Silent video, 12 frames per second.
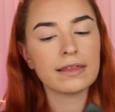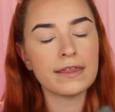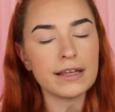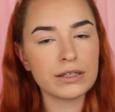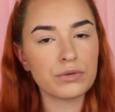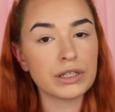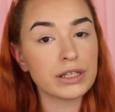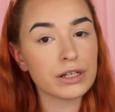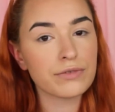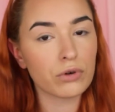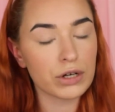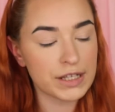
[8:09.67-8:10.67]
This
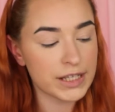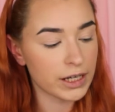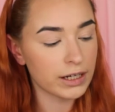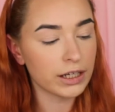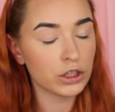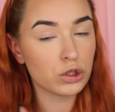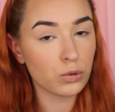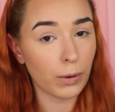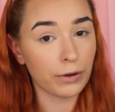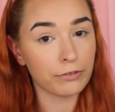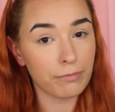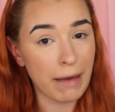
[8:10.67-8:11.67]
retails for a stunning
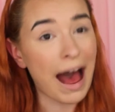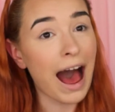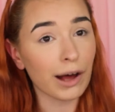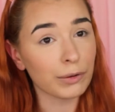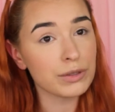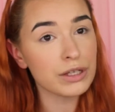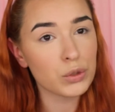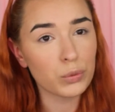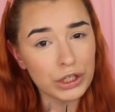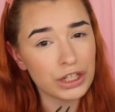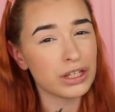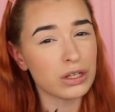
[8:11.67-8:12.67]
£12,
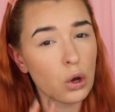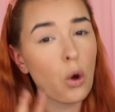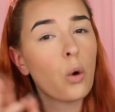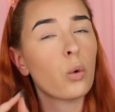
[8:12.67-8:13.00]
which is